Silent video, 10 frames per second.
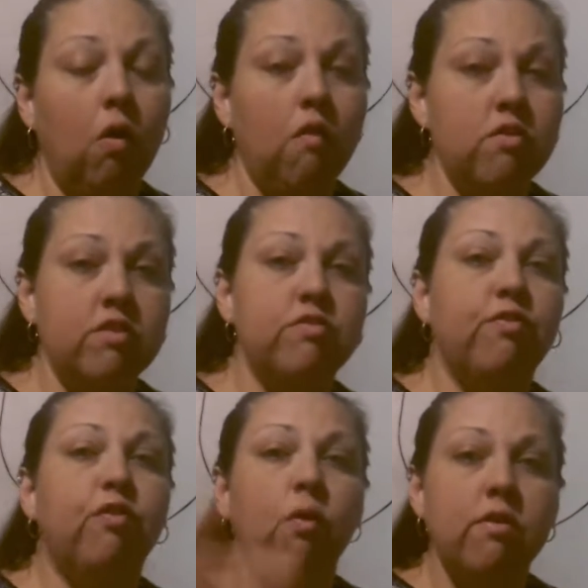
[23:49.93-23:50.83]
over this
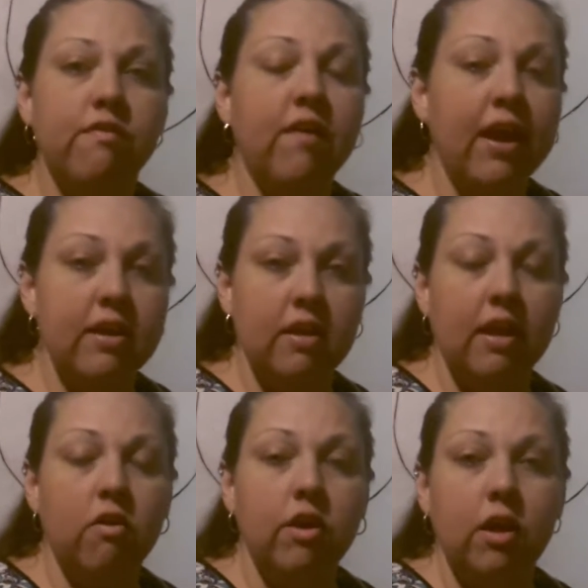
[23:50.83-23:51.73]
fortified
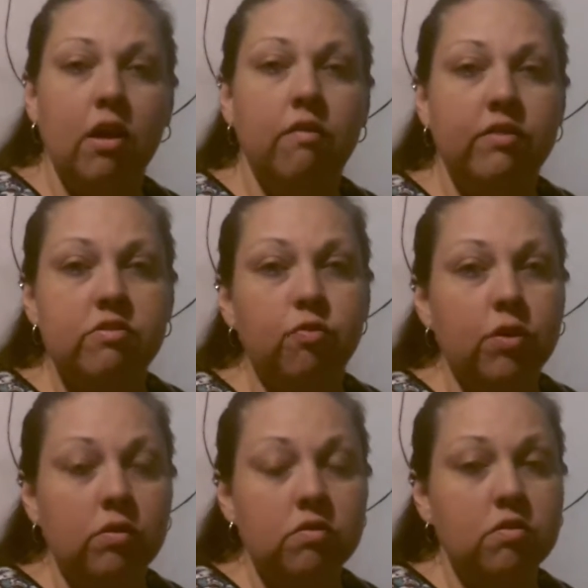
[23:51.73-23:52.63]
area of Israel.